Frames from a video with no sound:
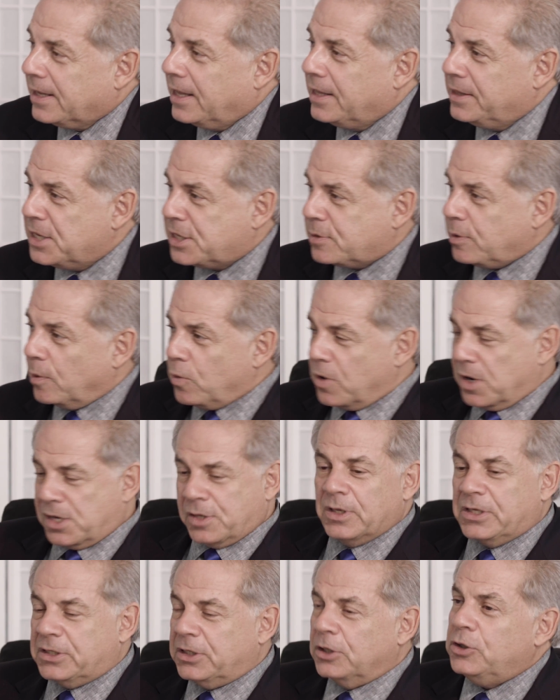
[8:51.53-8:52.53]
This one works. So
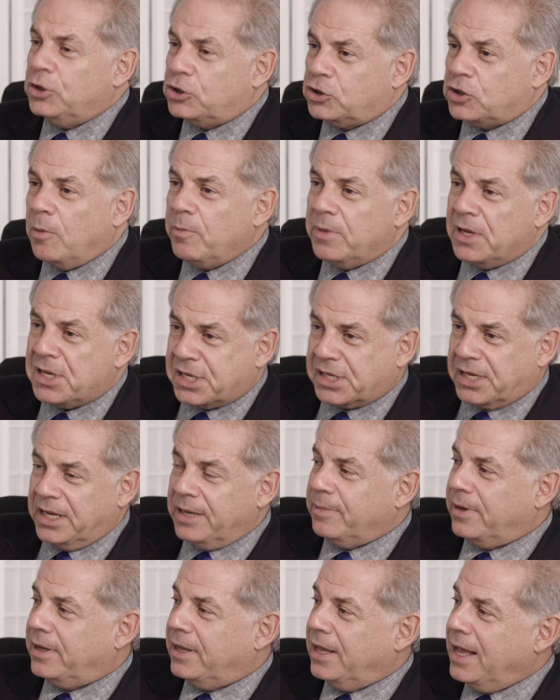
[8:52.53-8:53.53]
until you show me a
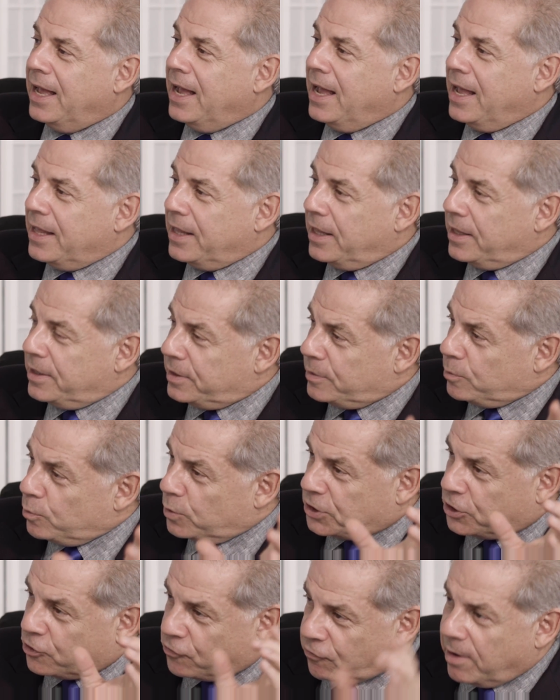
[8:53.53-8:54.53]
schema
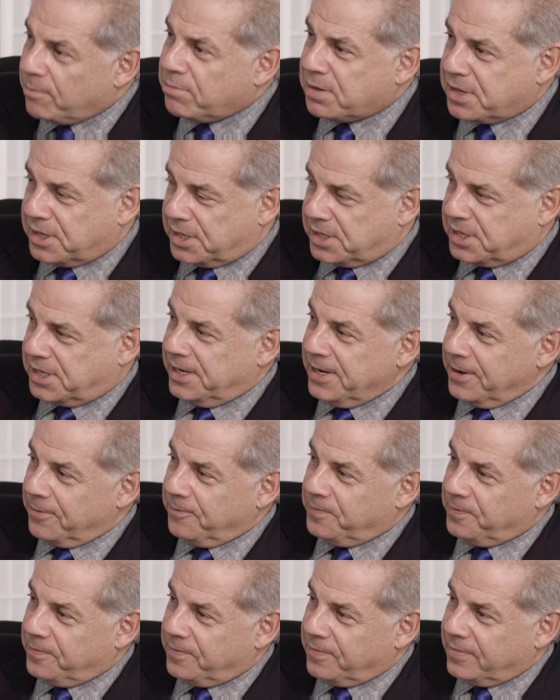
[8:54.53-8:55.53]
which trumps this,
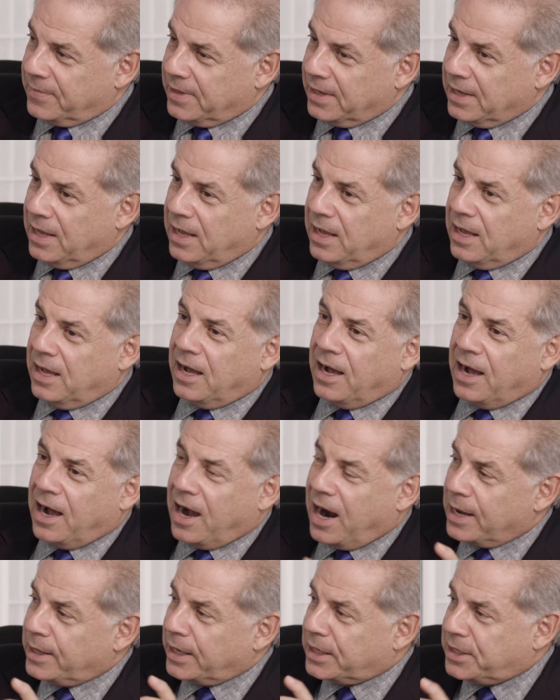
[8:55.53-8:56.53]

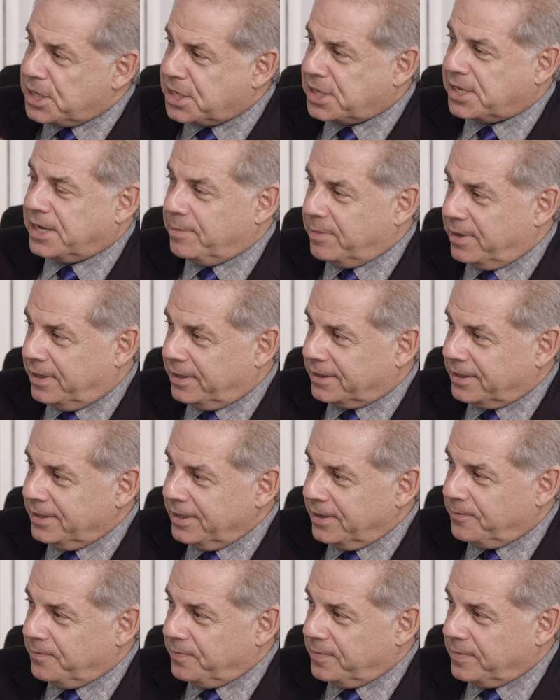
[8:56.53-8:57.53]
I like this schema.
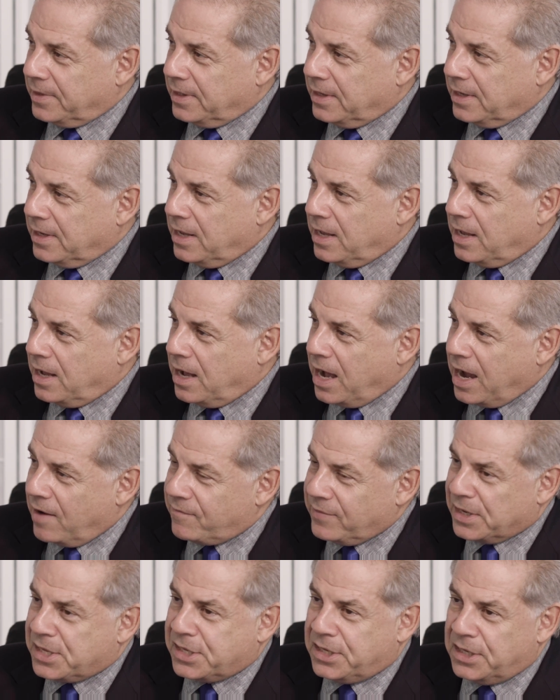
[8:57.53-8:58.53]
I'm
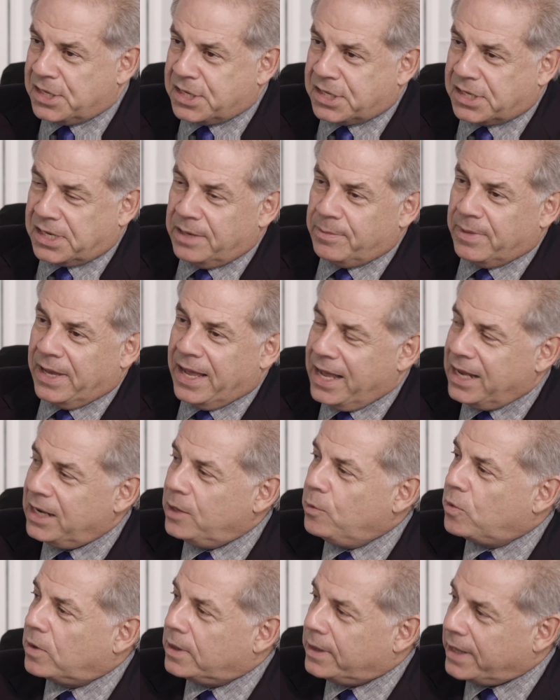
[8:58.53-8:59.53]
not seeing a schema
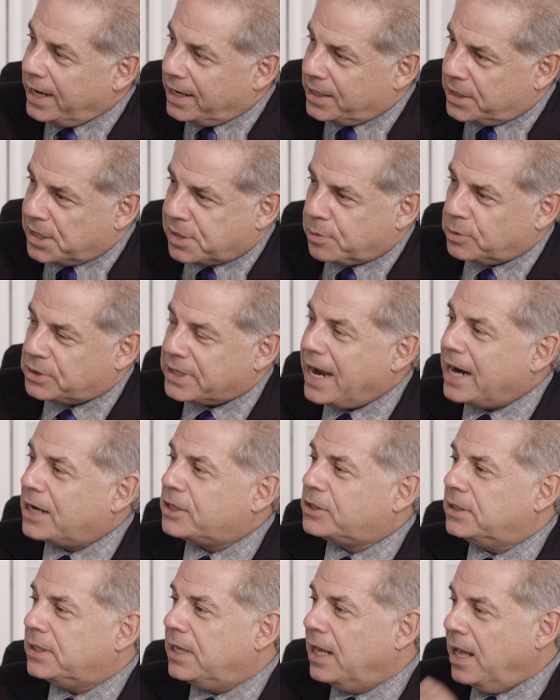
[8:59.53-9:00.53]
anywhere like this, which
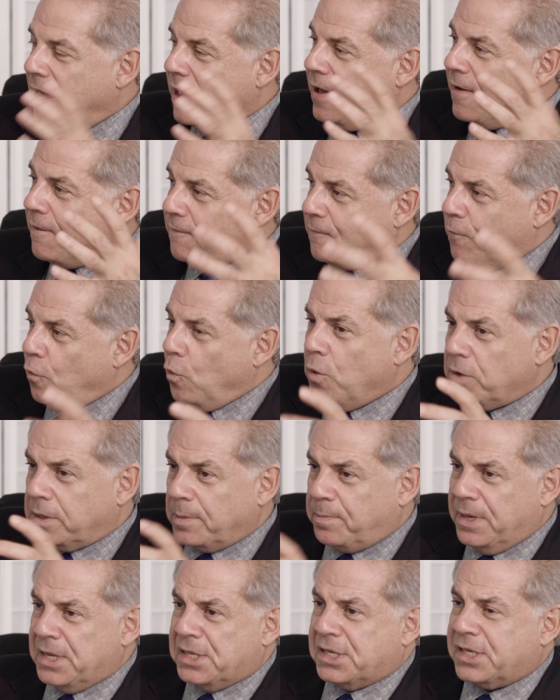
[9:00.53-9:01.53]
actually all the
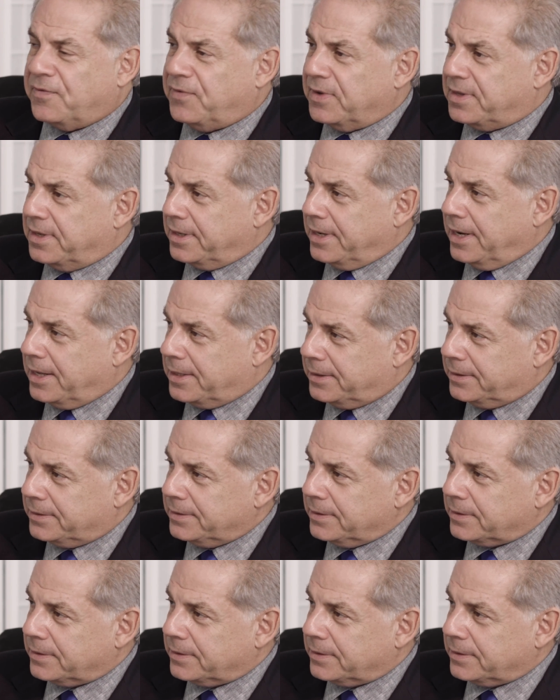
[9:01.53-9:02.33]
pieces fit together.